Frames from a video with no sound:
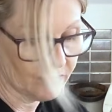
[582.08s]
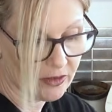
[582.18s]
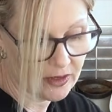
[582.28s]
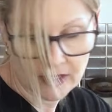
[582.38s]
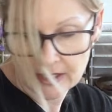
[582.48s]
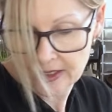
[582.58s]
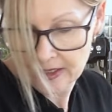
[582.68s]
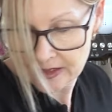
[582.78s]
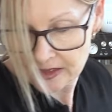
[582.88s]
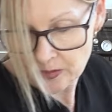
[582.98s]
I've got
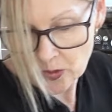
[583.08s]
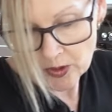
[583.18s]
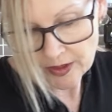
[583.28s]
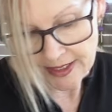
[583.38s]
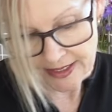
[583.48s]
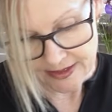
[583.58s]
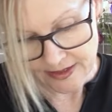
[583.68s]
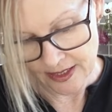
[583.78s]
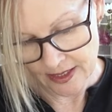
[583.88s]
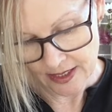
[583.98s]
some more of
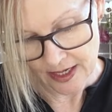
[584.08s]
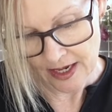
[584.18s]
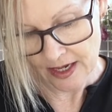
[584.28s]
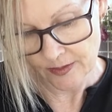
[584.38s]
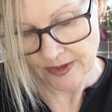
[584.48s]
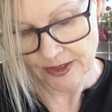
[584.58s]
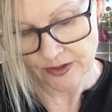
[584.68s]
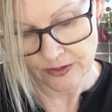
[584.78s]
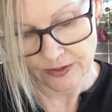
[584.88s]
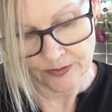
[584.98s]
these
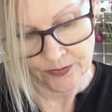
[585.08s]
little